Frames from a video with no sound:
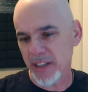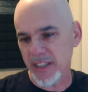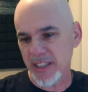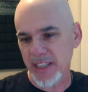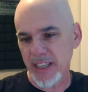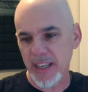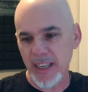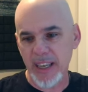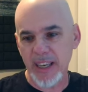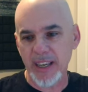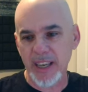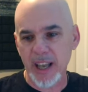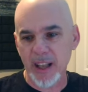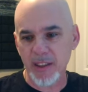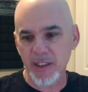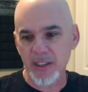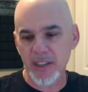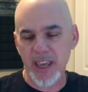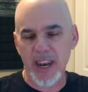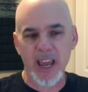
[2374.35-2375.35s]
CD
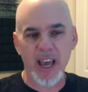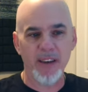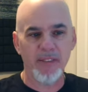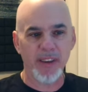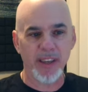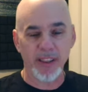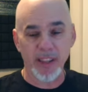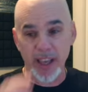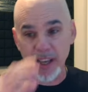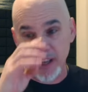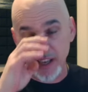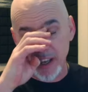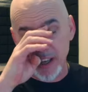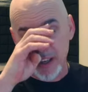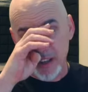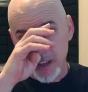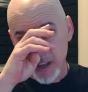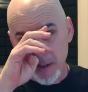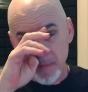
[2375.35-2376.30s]
accounts and having like a